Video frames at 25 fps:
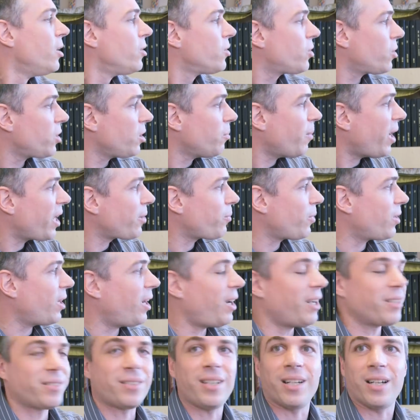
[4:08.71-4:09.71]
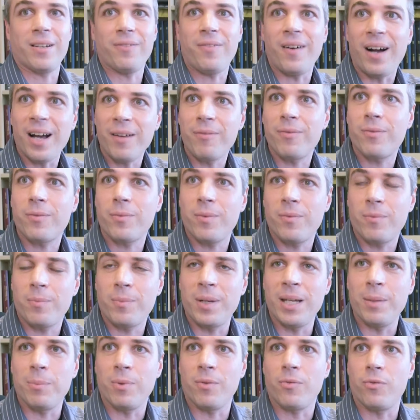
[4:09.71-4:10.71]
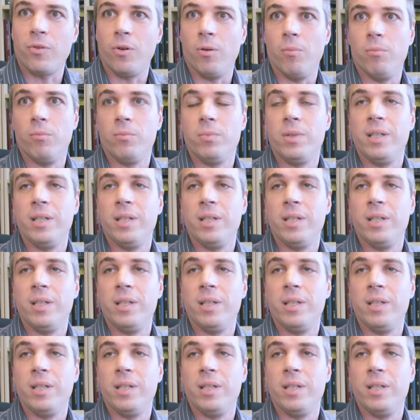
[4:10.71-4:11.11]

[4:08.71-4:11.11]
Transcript: So you might want to ask either five people from